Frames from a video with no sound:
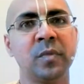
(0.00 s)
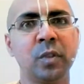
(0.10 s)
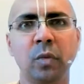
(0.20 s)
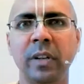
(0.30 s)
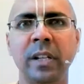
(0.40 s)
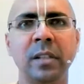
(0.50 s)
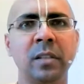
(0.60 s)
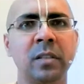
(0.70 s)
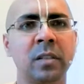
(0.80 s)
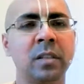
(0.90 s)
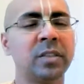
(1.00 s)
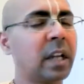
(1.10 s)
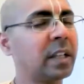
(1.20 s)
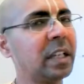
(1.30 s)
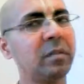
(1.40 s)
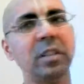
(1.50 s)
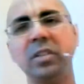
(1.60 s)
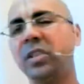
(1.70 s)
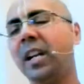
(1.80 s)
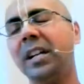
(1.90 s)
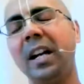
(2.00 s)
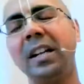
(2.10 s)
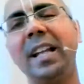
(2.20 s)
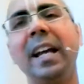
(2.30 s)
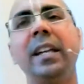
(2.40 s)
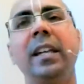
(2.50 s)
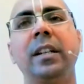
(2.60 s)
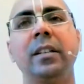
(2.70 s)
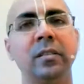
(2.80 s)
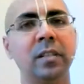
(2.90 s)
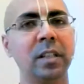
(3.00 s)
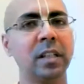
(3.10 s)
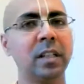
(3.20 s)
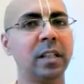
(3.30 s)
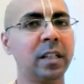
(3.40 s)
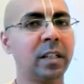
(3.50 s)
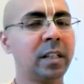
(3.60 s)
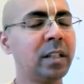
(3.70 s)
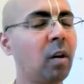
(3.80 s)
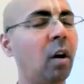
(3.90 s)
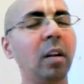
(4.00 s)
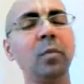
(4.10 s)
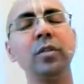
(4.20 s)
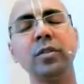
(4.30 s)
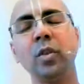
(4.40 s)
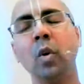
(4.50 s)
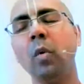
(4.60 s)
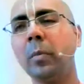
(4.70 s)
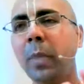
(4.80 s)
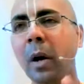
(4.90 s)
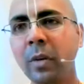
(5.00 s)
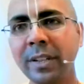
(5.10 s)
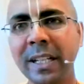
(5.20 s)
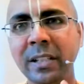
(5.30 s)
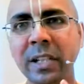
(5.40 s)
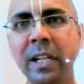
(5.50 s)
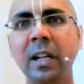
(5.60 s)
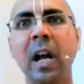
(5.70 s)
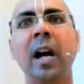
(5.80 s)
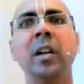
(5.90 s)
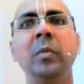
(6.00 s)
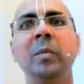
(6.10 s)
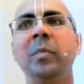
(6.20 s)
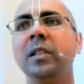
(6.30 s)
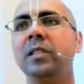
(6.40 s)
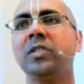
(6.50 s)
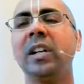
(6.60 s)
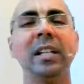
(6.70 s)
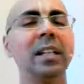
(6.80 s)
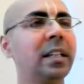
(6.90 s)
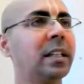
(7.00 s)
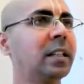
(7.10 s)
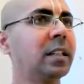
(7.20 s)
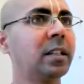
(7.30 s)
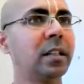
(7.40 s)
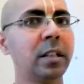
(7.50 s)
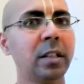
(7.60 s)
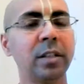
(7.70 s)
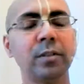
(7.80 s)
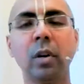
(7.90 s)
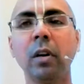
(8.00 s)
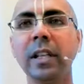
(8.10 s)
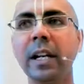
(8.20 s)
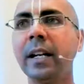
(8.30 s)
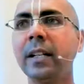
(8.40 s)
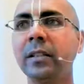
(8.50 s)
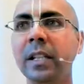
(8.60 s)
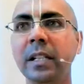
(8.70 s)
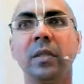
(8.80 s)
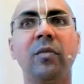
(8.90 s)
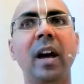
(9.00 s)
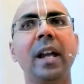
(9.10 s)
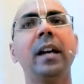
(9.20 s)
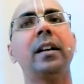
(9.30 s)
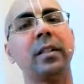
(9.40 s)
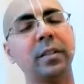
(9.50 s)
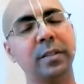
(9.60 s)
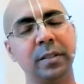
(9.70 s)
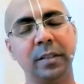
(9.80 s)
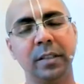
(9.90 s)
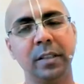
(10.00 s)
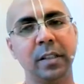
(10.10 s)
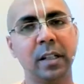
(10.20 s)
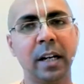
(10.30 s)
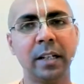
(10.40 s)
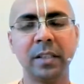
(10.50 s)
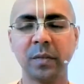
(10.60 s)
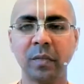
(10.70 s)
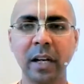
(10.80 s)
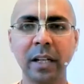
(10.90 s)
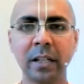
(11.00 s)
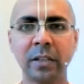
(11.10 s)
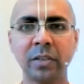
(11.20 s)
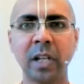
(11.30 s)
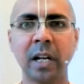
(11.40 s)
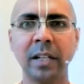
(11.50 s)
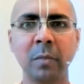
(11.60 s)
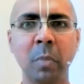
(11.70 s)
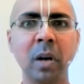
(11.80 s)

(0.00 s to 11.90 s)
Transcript: So when Sahadev, he started attacking, he almost overpowered the entire army, but suddenly he saw that there is a fire, and this fire started